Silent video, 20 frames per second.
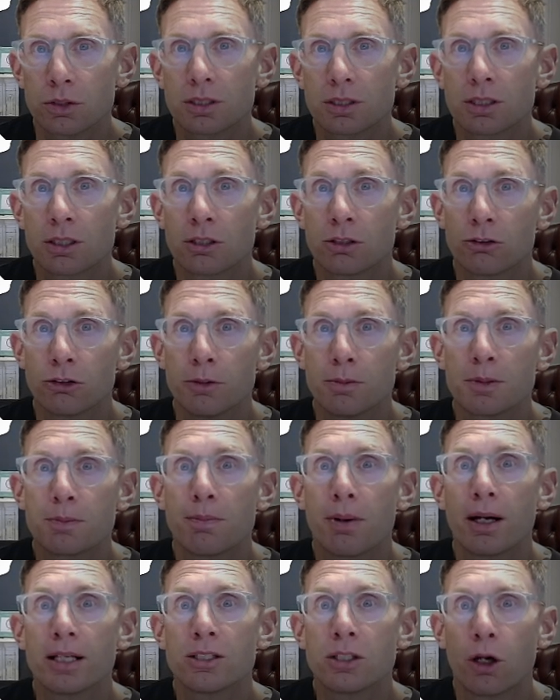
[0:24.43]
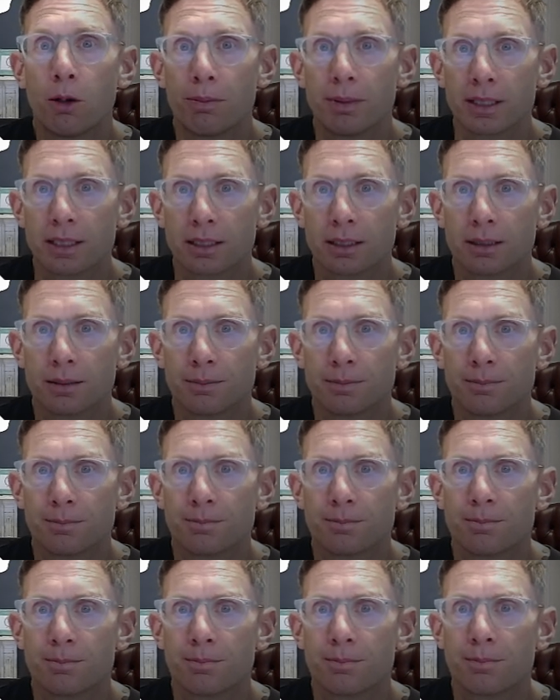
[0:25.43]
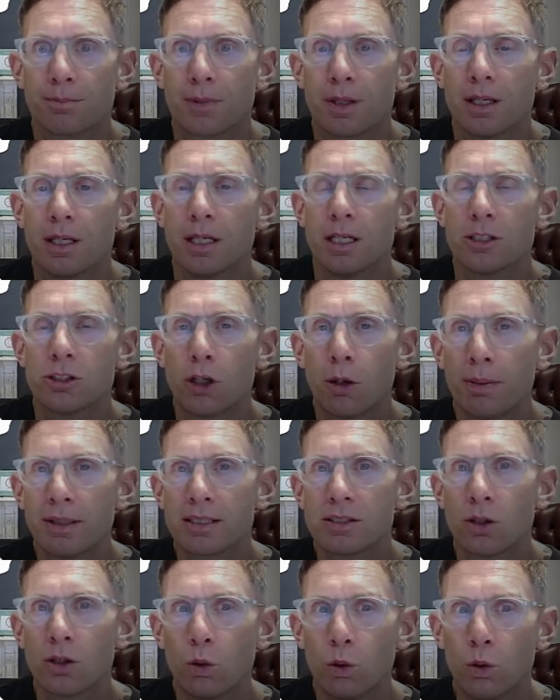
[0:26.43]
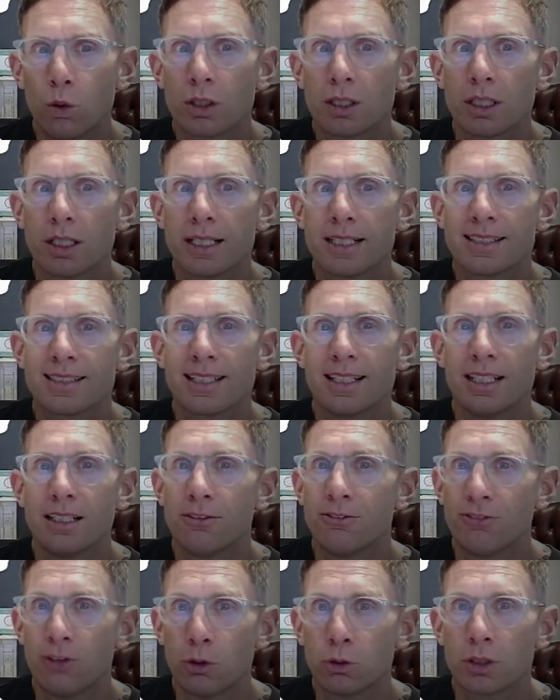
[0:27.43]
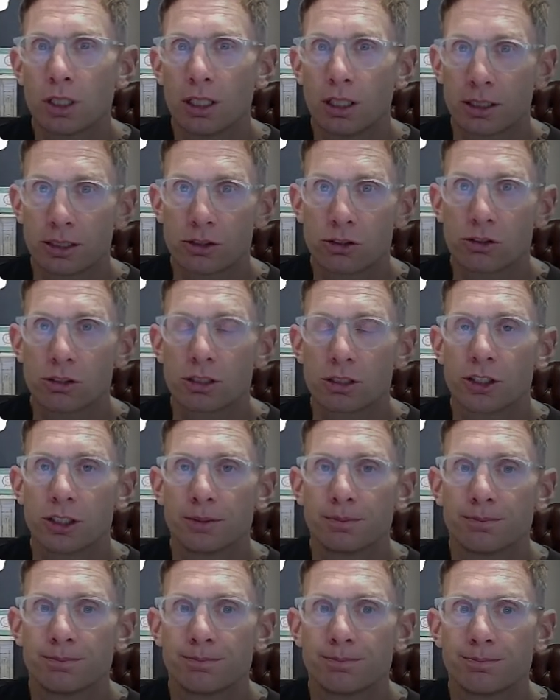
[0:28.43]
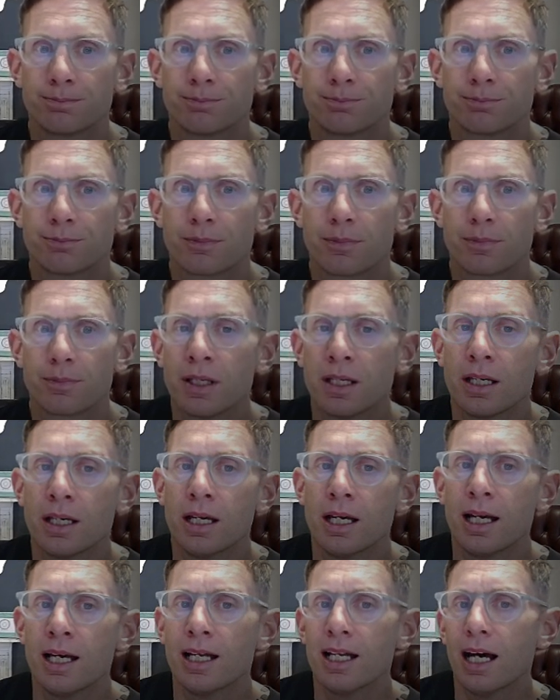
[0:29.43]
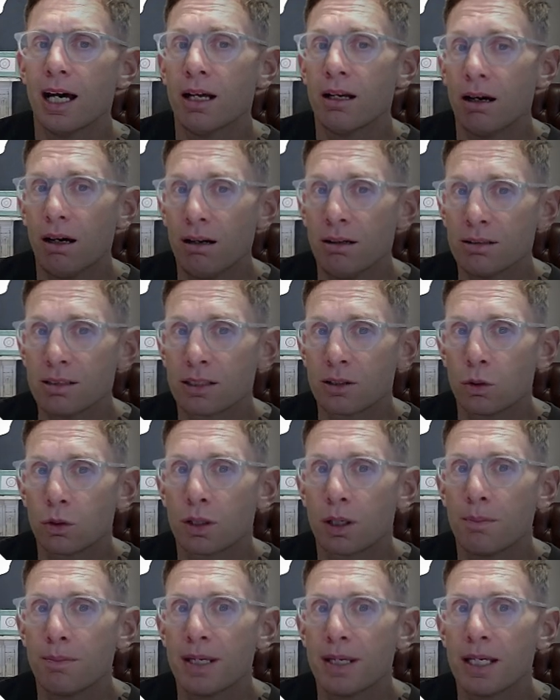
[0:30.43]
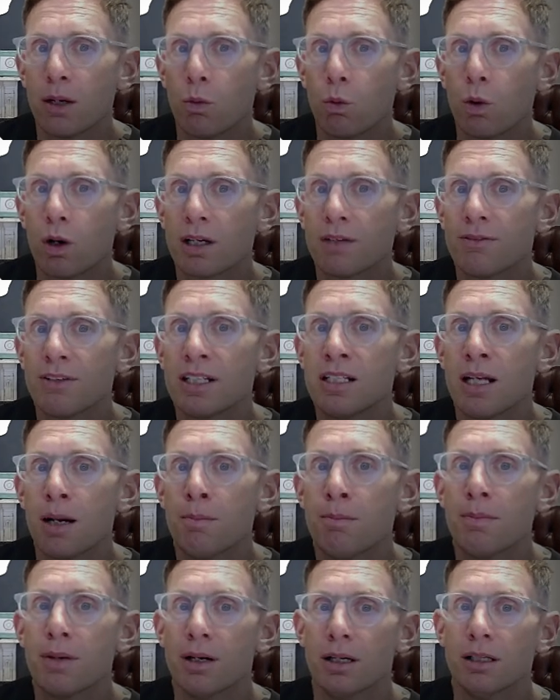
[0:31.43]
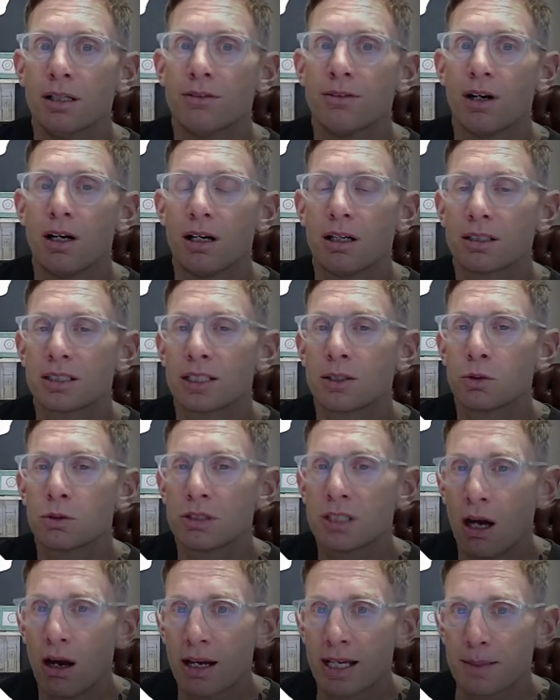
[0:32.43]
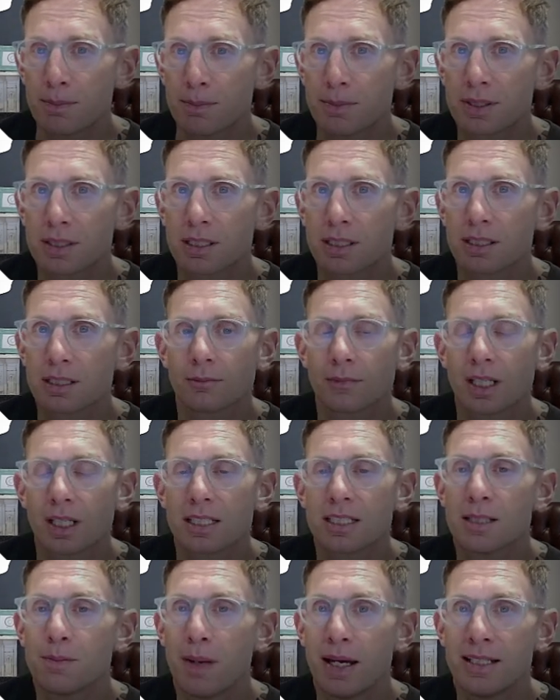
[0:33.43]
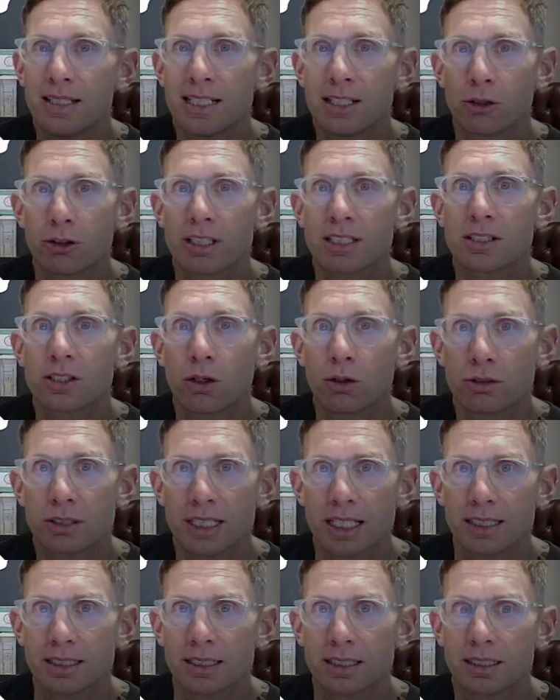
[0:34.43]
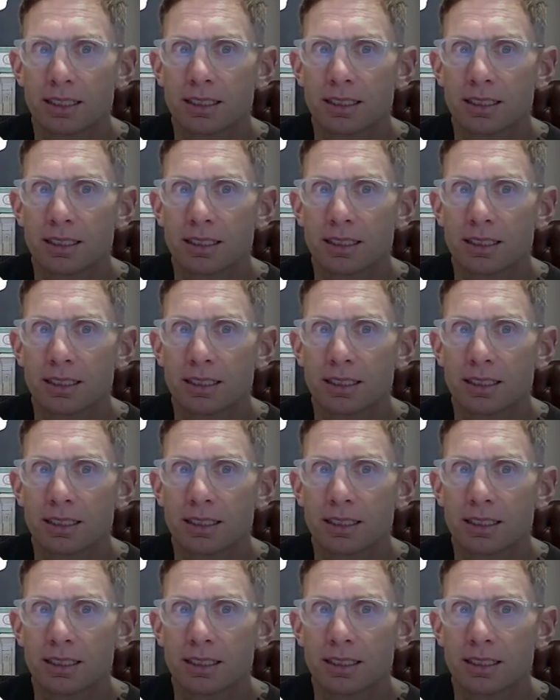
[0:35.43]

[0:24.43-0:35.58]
that are grouped by topic. Topics are organised in a folder-like structure. An article can be one of a number of article types, depending on its content.